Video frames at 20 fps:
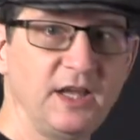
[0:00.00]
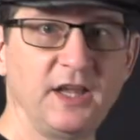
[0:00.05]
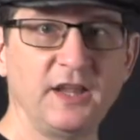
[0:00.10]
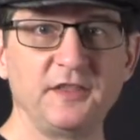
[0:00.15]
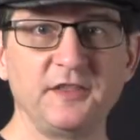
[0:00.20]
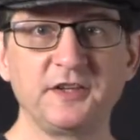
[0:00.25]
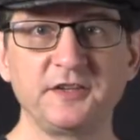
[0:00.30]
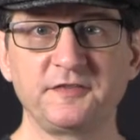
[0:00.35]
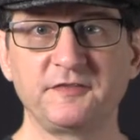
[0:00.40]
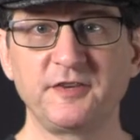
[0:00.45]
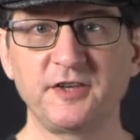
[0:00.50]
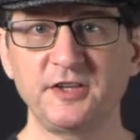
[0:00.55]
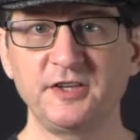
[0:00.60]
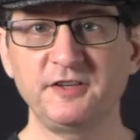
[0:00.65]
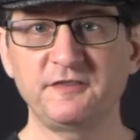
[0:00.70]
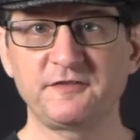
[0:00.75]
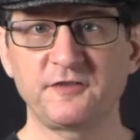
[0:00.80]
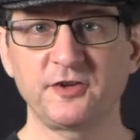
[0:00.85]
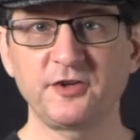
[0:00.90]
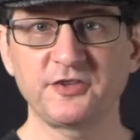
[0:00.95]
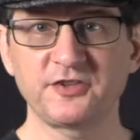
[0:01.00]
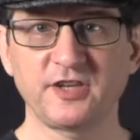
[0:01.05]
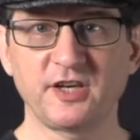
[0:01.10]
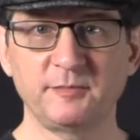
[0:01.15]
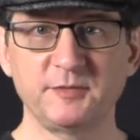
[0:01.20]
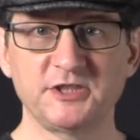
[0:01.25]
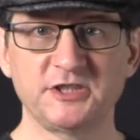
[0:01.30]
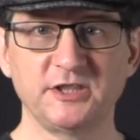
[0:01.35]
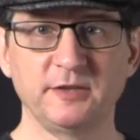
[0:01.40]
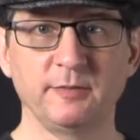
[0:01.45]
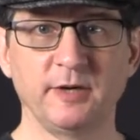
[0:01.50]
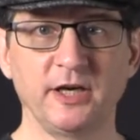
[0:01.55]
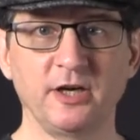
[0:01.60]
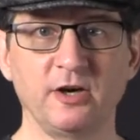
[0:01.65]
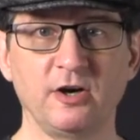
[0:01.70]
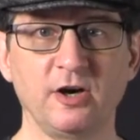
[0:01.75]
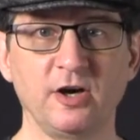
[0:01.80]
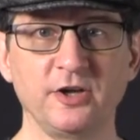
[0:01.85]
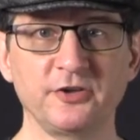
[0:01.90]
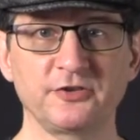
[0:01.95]
This very first kamishibai
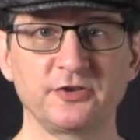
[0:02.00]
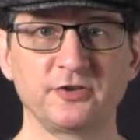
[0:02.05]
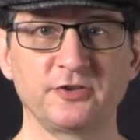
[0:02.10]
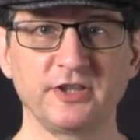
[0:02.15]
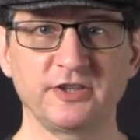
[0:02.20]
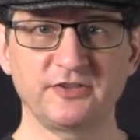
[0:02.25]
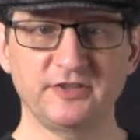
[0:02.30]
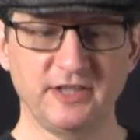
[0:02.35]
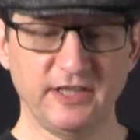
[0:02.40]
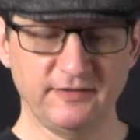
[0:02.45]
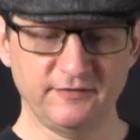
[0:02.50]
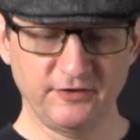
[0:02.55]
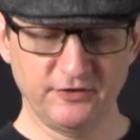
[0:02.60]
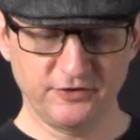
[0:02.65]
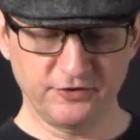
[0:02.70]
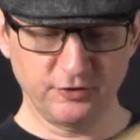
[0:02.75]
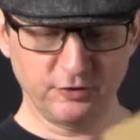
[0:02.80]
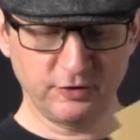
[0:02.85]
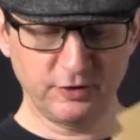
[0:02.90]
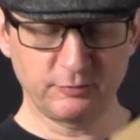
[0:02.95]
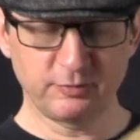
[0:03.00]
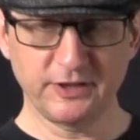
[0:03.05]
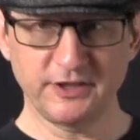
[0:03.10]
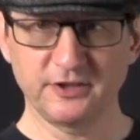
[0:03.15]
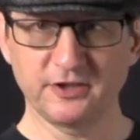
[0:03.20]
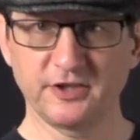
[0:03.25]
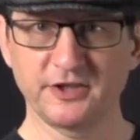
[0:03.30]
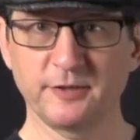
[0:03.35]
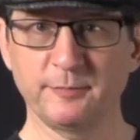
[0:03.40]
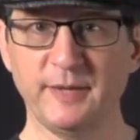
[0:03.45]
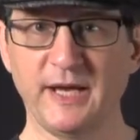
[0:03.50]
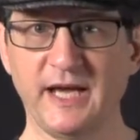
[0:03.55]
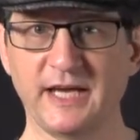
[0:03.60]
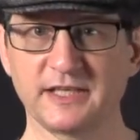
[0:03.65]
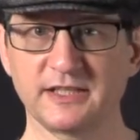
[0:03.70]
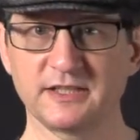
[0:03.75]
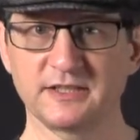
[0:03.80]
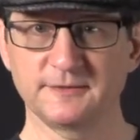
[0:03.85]
also doesn't have the story written on the back,